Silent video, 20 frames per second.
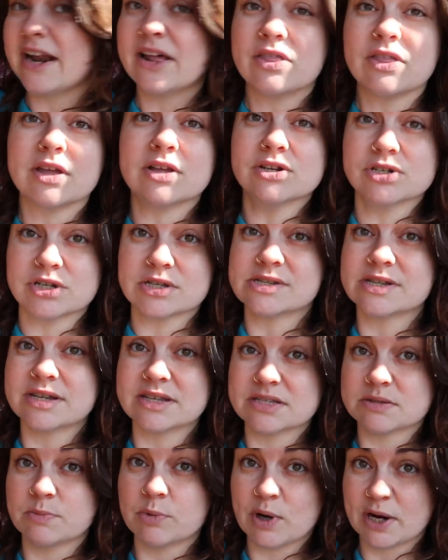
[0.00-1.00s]
and I think just
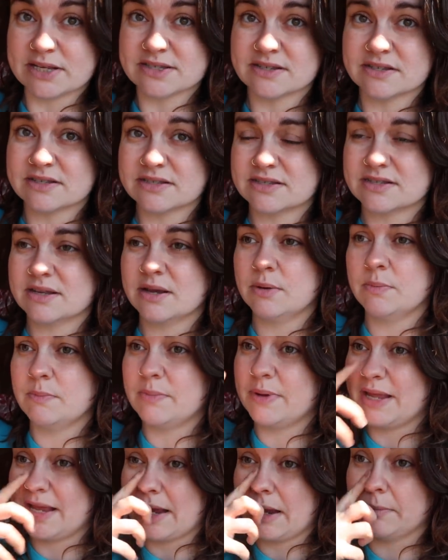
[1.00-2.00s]
his presence,
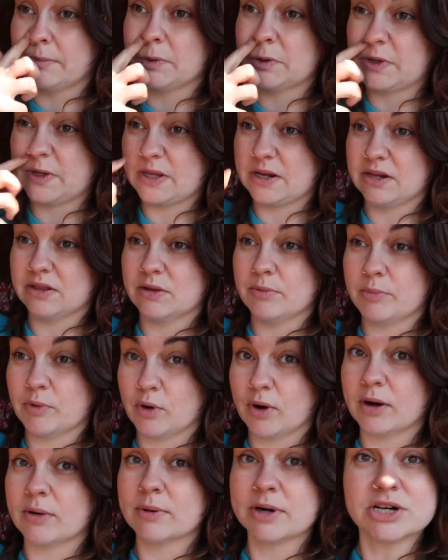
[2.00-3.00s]
being able to get in the
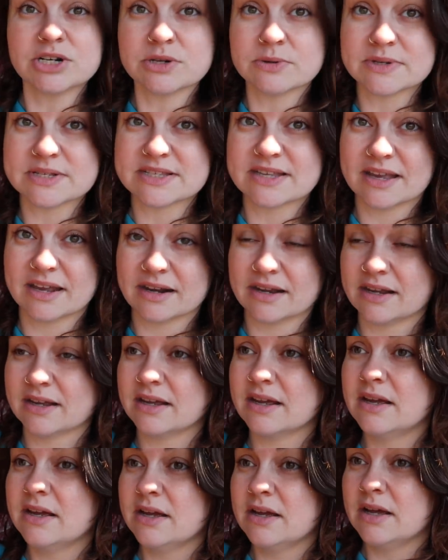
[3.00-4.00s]
barn where she was kidding,